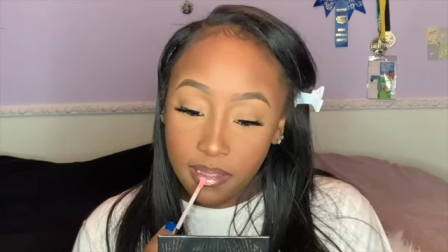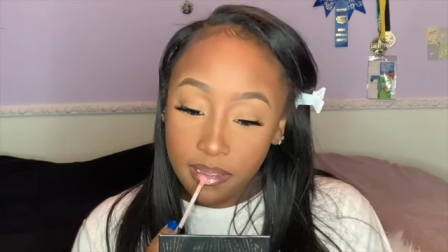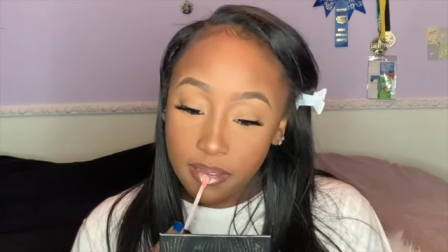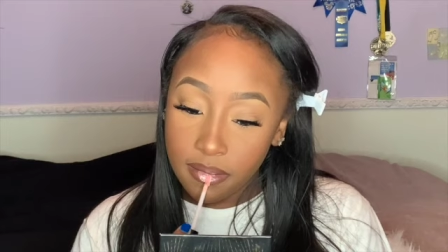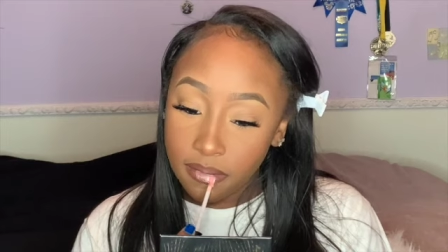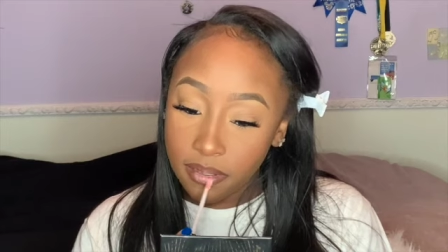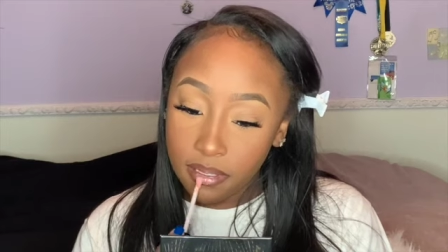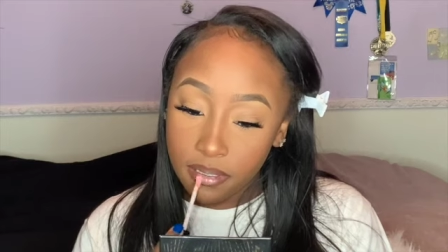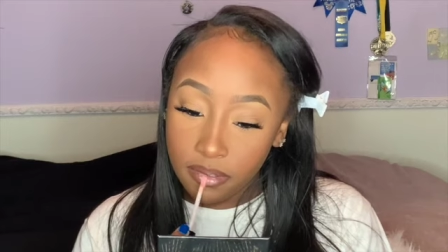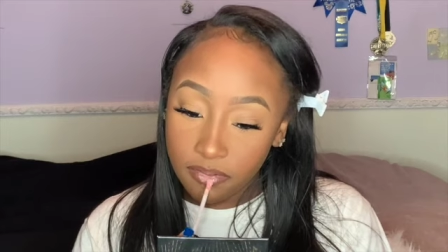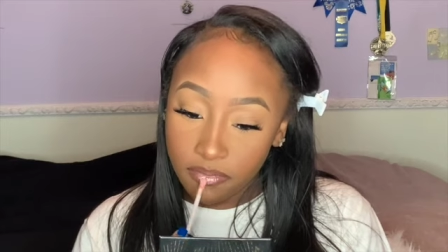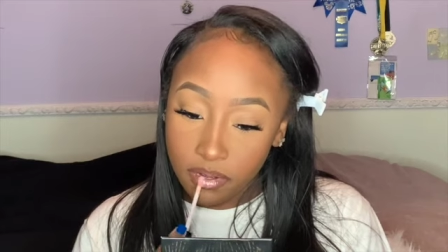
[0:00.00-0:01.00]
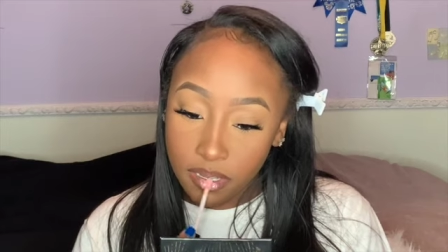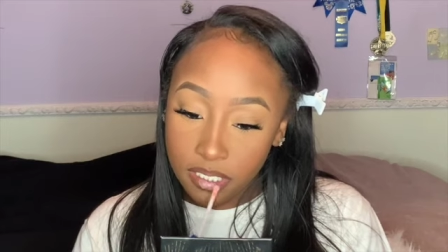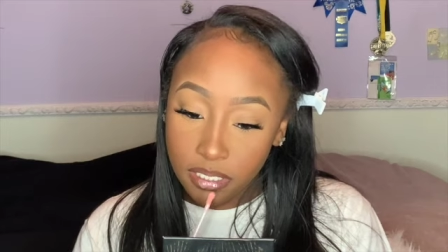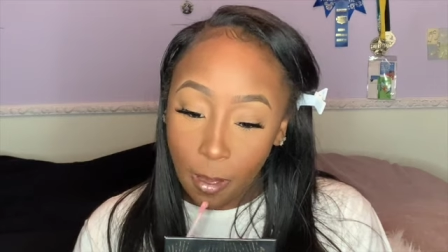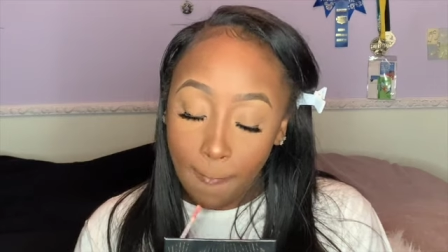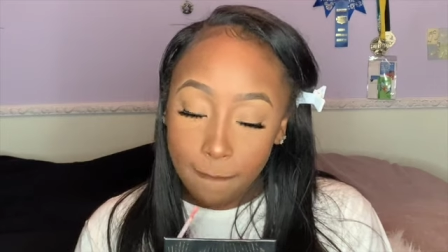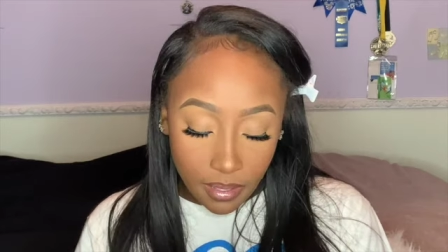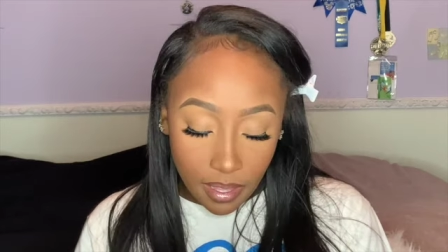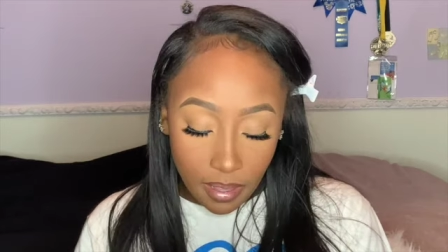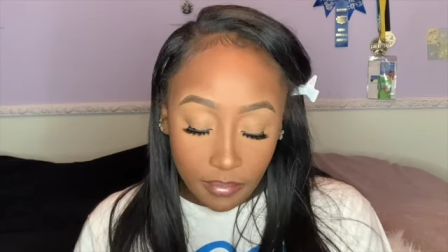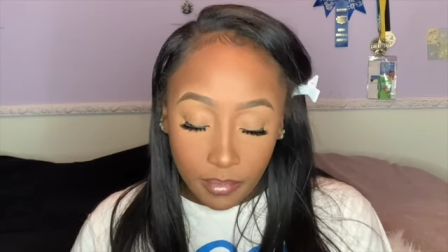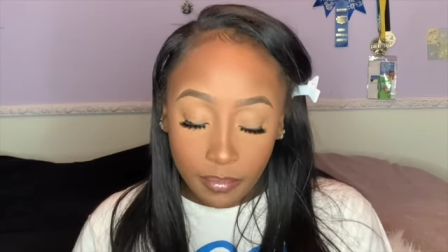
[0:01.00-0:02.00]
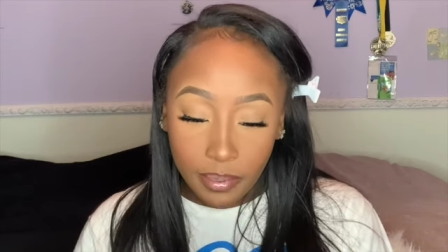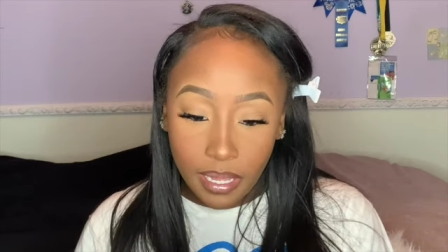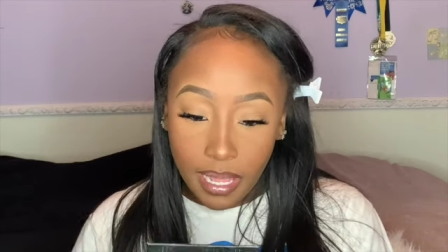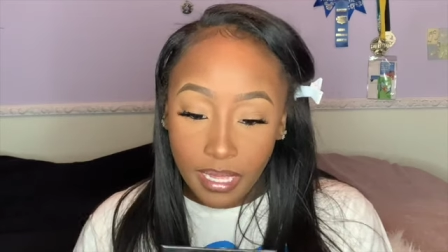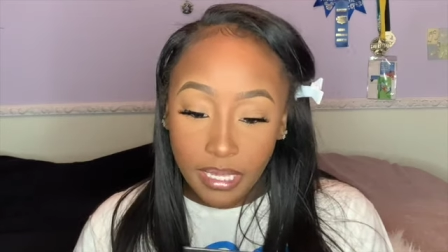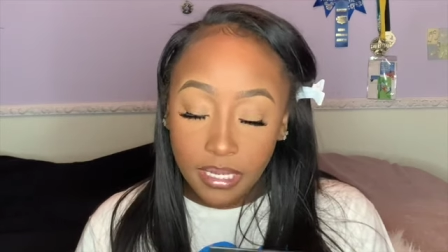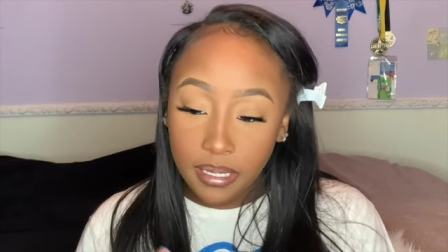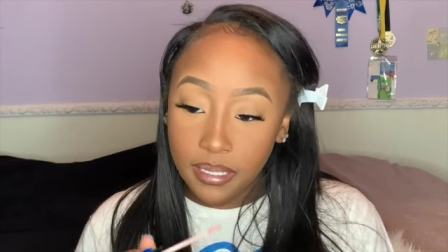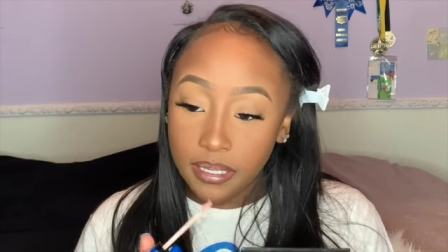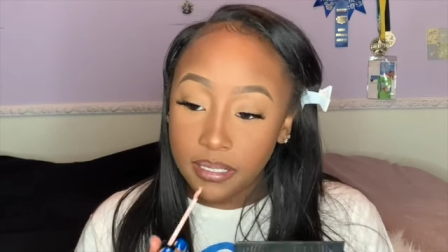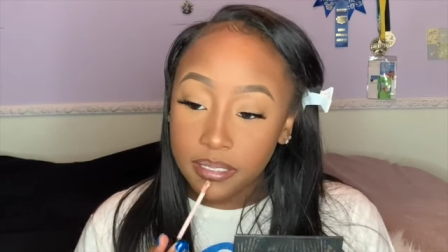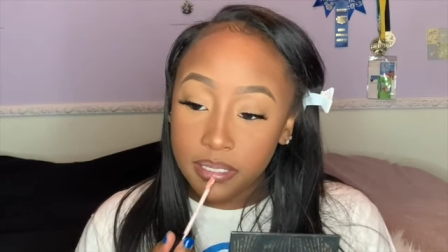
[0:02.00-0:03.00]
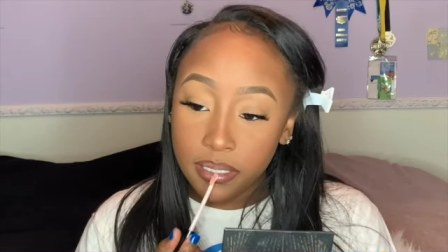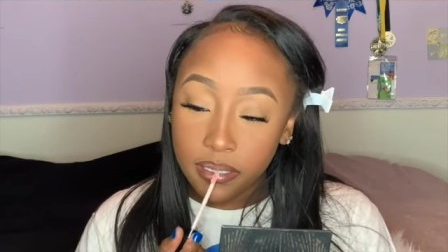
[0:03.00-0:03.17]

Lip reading: you're looking for. So I'm applying this